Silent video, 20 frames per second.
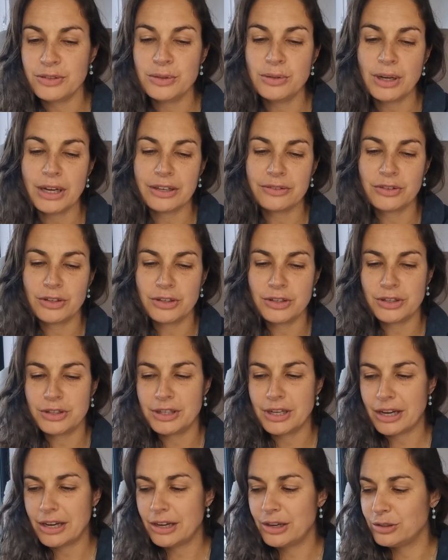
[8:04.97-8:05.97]
you had the
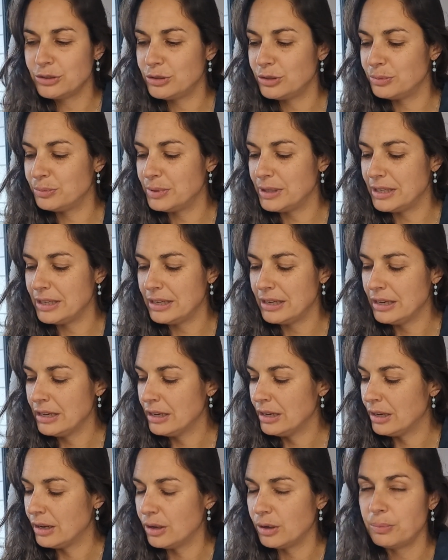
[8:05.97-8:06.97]
desire to be
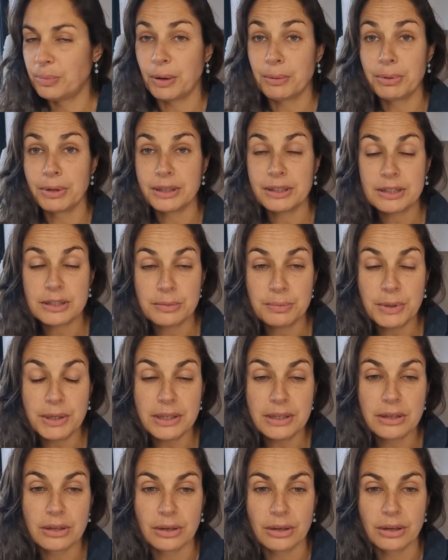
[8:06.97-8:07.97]
a public
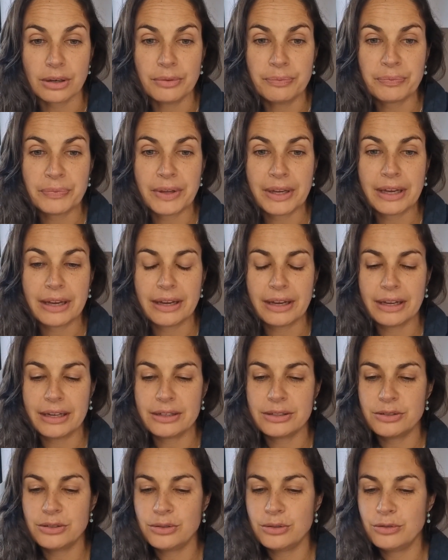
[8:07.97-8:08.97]
speaker
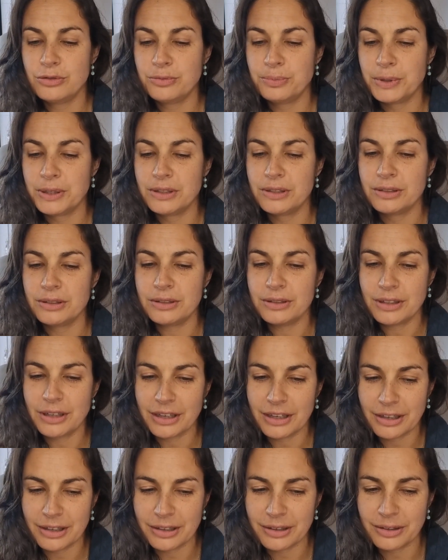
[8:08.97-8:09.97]
and you've been
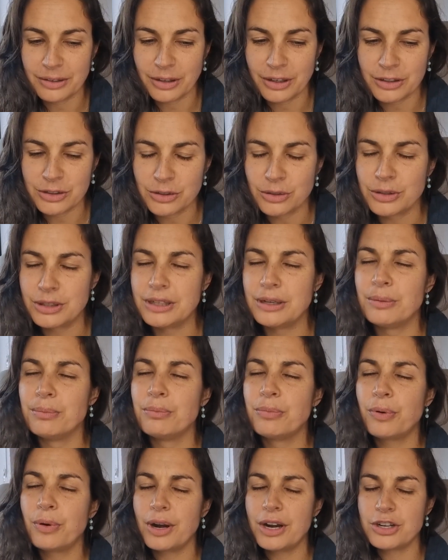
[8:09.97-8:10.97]
under the
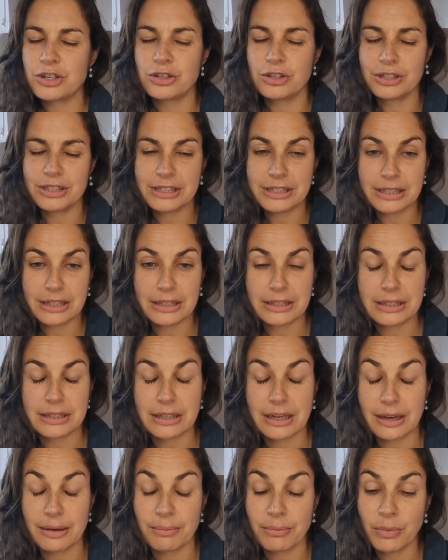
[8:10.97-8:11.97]
impression since
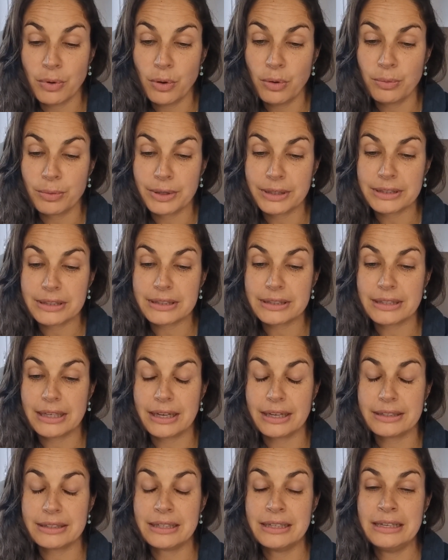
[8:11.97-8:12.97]
that moment
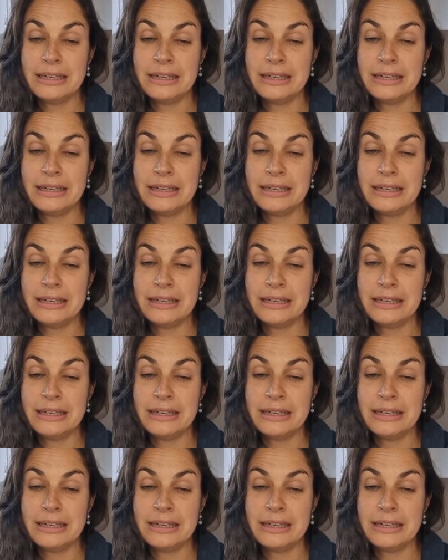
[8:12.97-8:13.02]
that